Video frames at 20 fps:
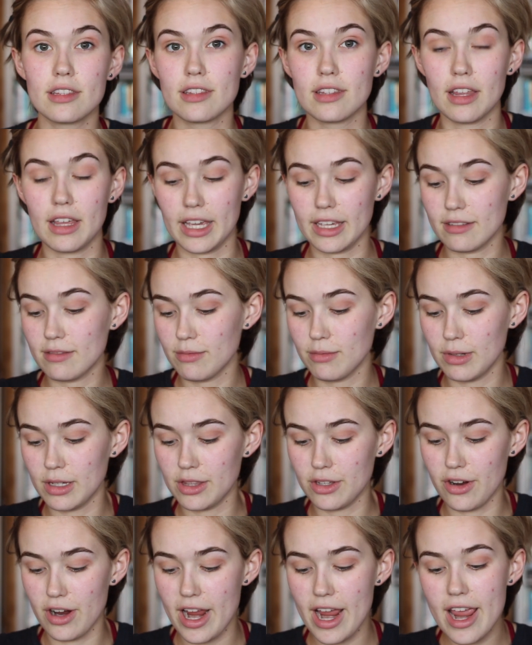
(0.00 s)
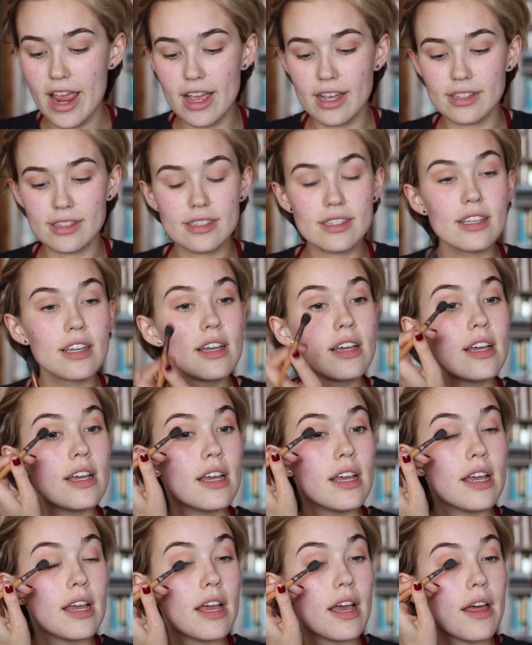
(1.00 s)
light with your hands.
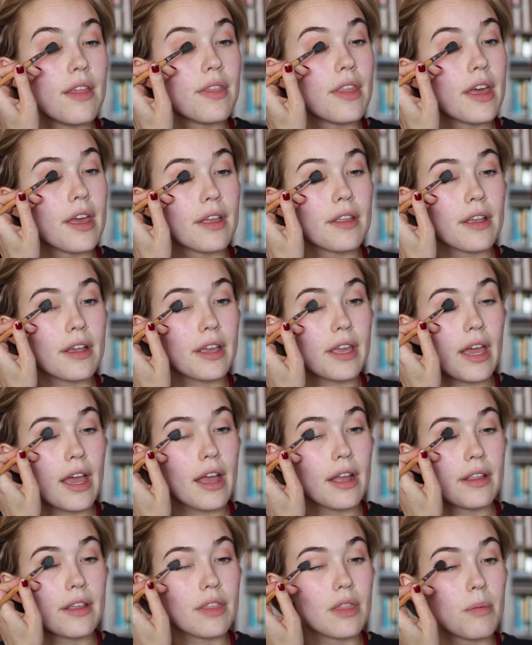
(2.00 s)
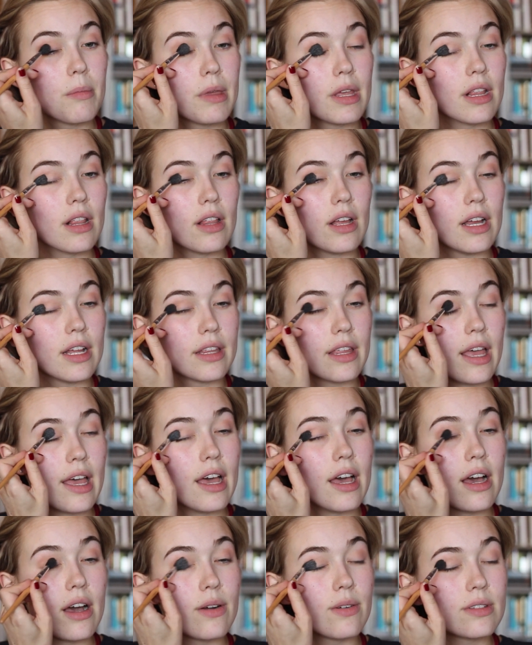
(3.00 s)
And then again in the middle and
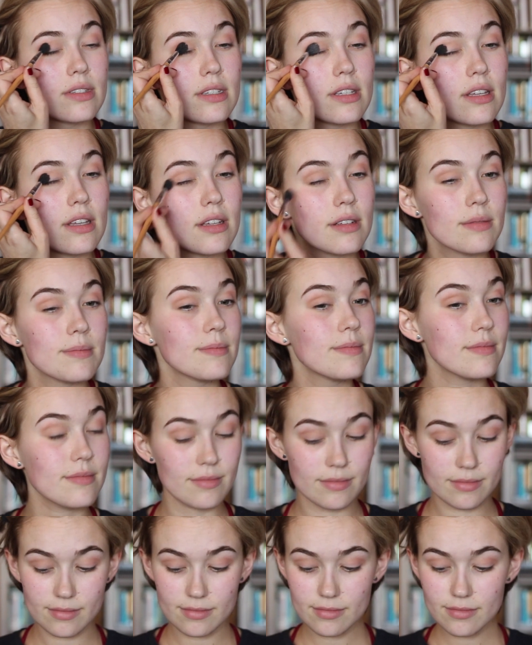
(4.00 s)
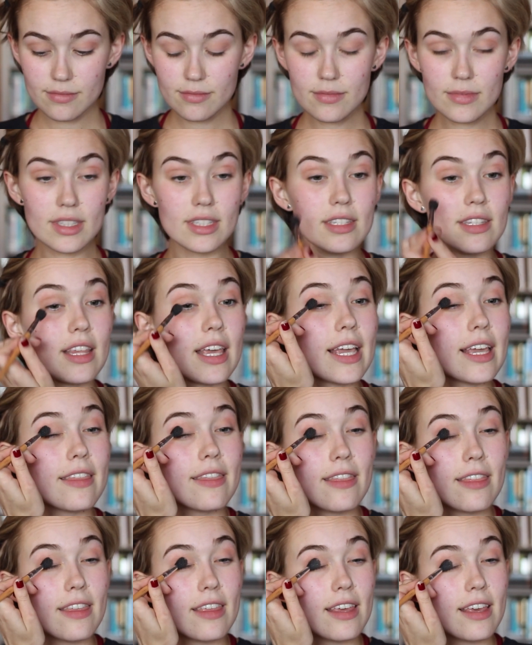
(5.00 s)
out. like
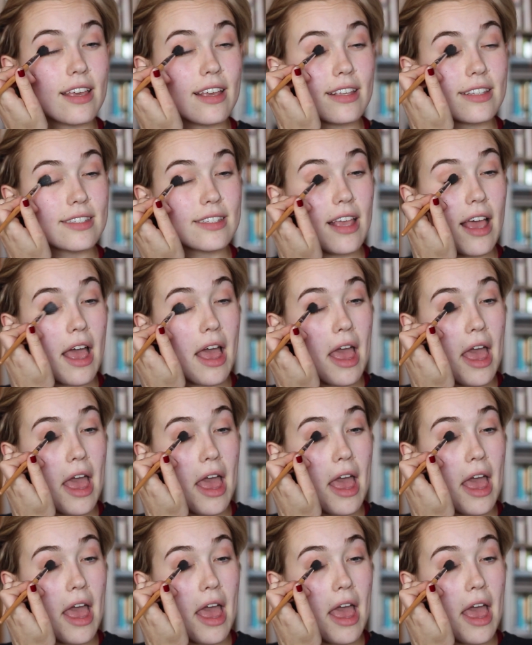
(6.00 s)
this.